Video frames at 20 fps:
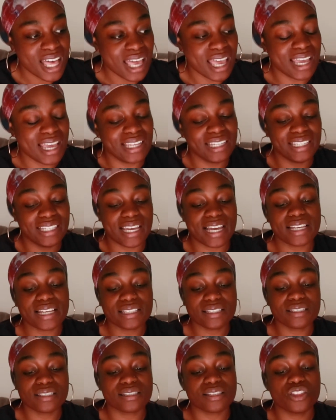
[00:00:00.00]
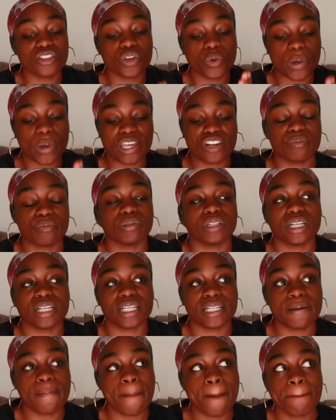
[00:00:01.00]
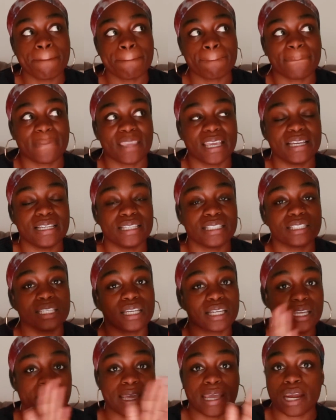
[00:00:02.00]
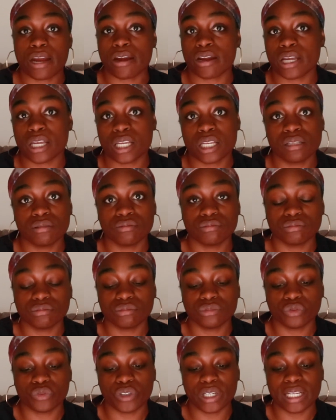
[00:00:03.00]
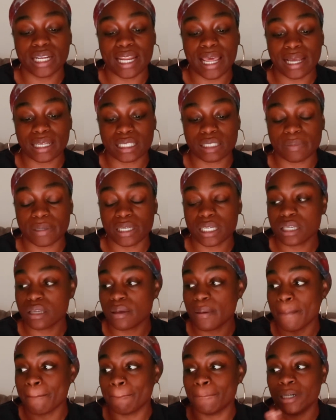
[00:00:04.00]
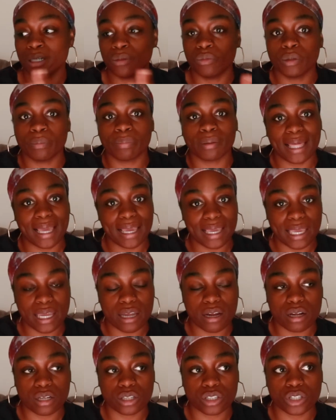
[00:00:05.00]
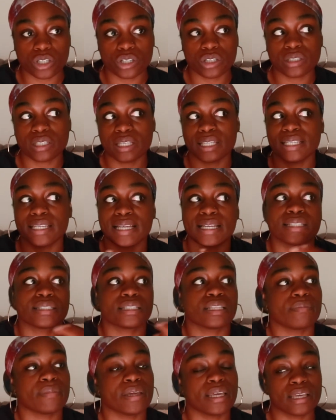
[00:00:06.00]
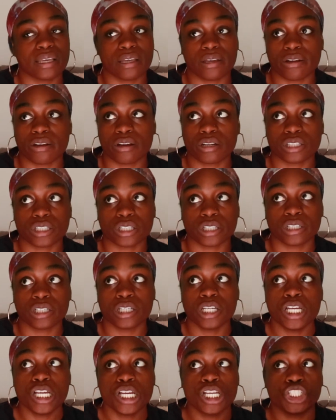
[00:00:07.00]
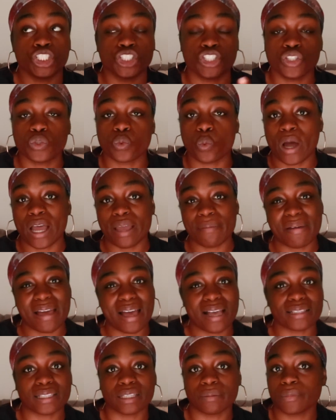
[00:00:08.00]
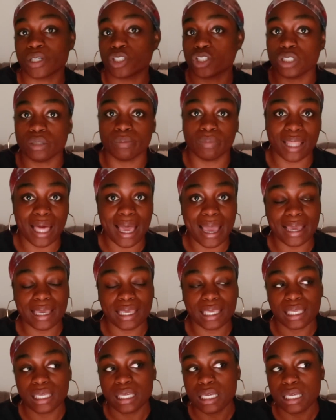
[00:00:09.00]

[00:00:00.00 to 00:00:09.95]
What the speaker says: and yes, The Weight of Blood is a Carrie reenactment, but with black characters. And yes, the main character, she's white passing, but she's black.